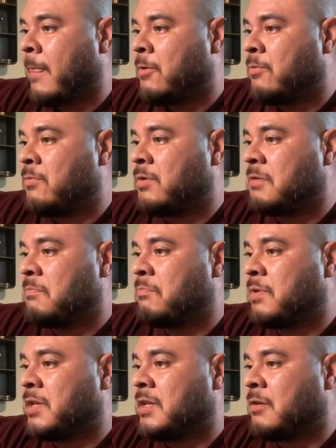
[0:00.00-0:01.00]
Who could
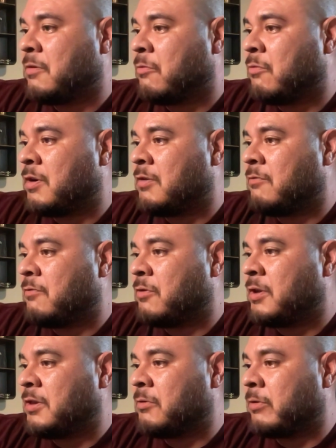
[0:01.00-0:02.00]
beat
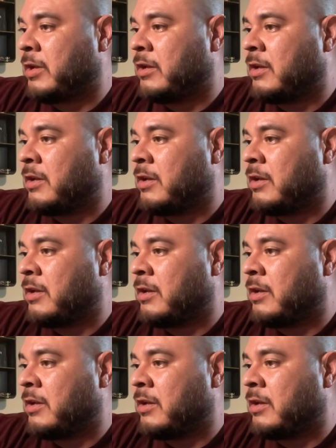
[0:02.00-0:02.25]
143?